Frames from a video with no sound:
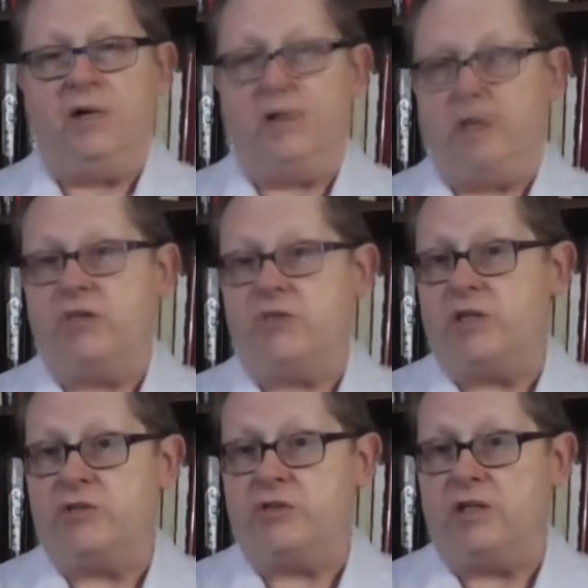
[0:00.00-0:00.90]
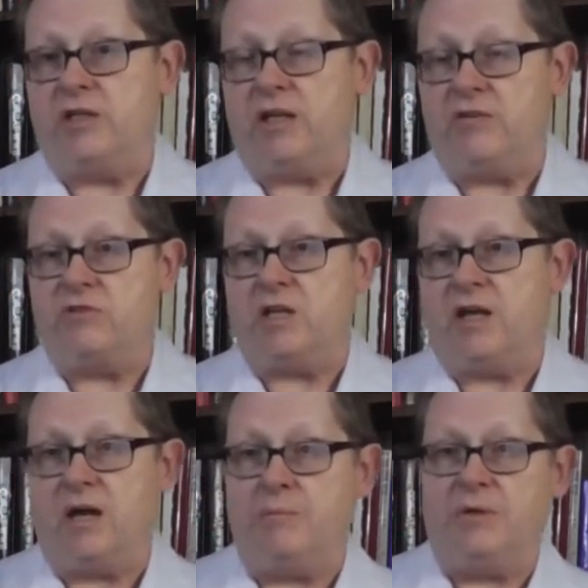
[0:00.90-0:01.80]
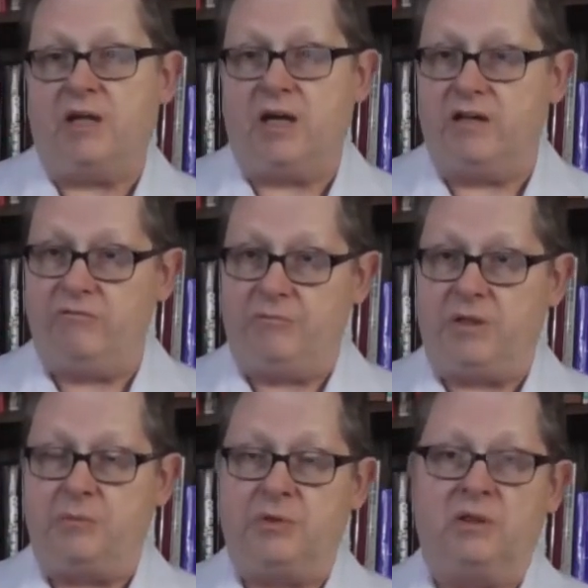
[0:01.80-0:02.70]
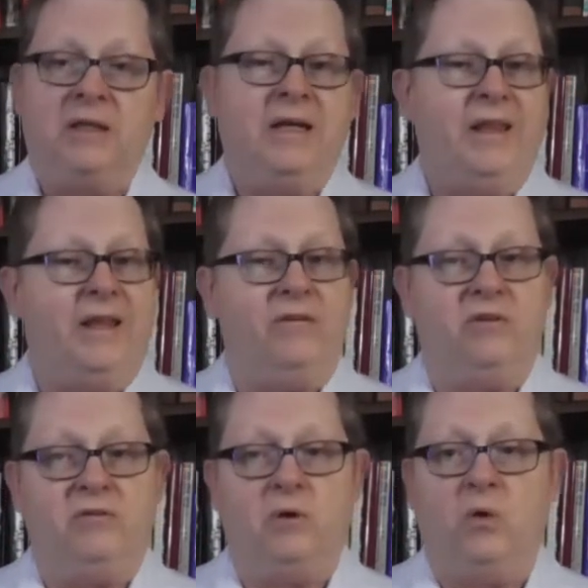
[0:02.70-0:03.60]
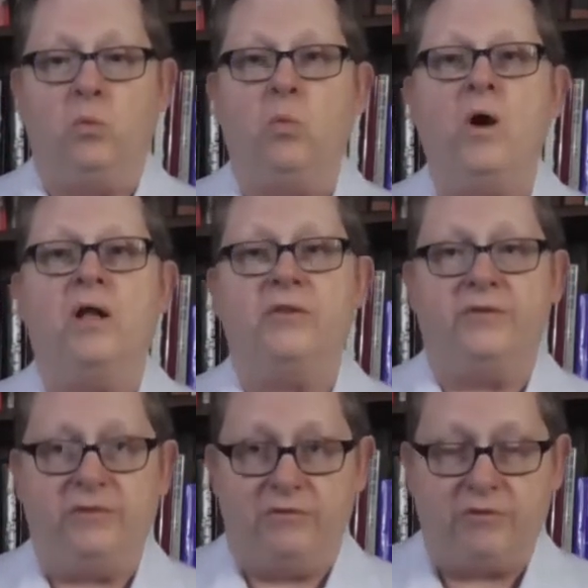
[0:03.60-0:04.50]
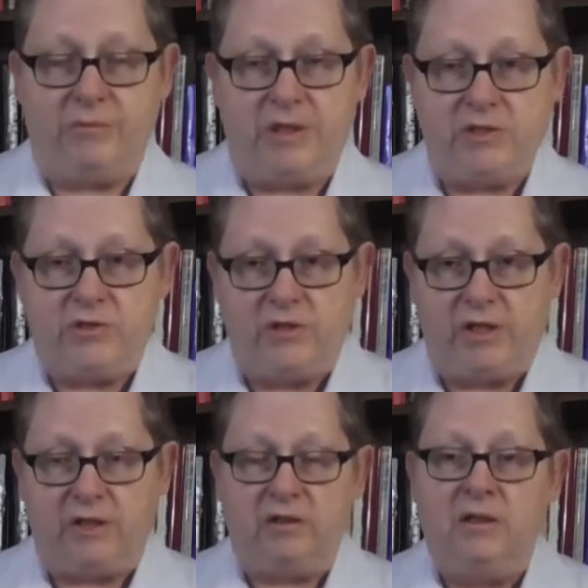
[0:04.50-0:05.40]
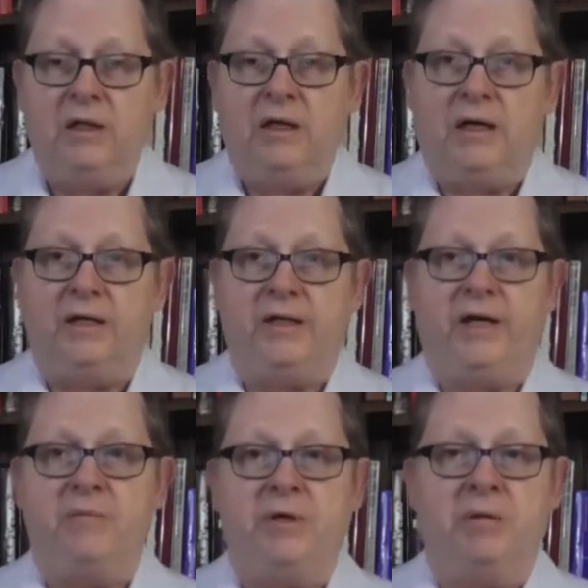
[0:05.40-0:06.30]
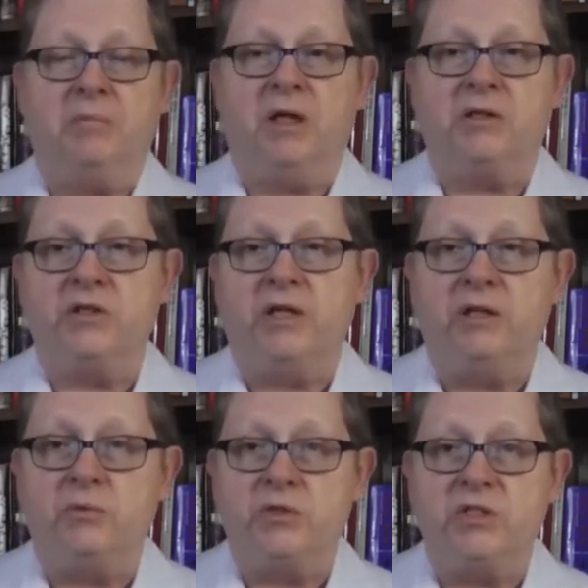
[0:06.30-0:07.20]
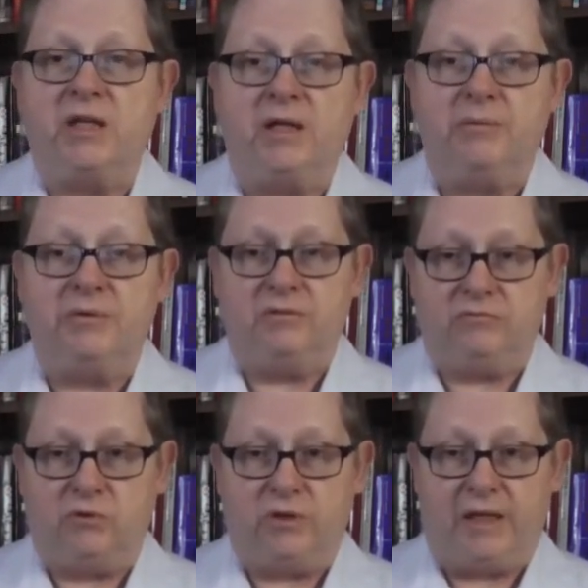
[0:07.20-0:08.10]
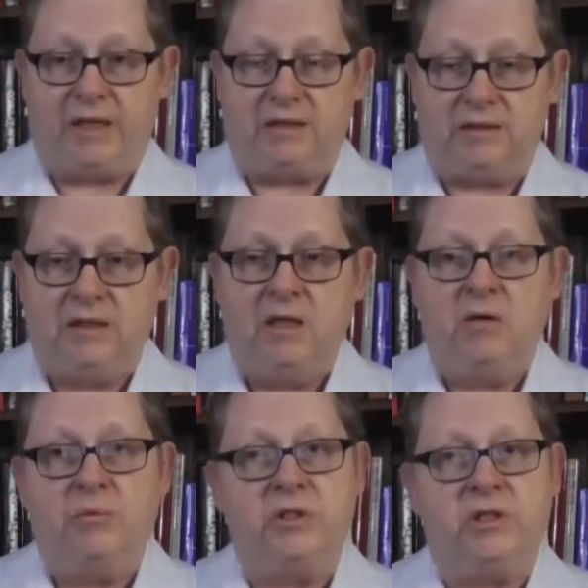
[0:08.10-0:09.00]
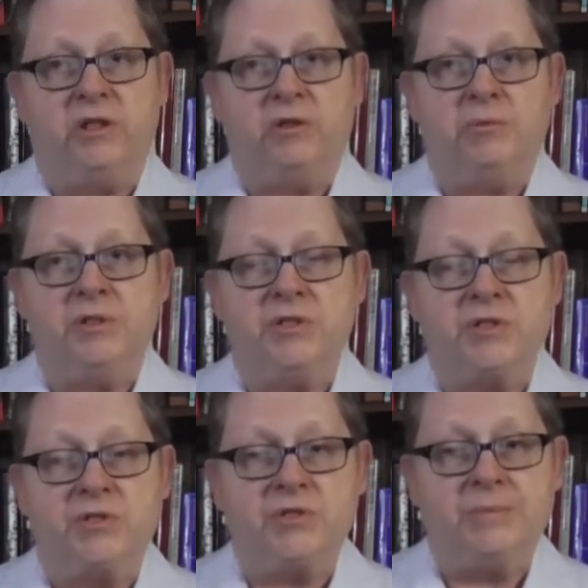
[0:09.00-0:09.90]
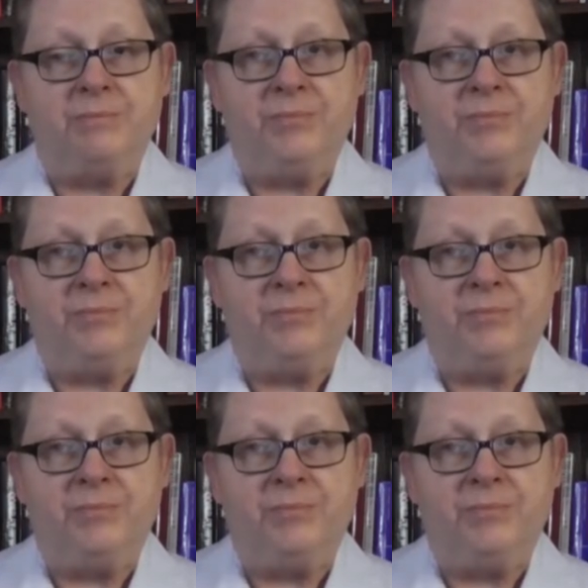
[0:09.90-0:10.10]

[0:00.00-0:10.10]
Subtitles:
organization that they've set up and the kind of people. They have a wealth of information there on the IBM blockchain that was set up for that particular business.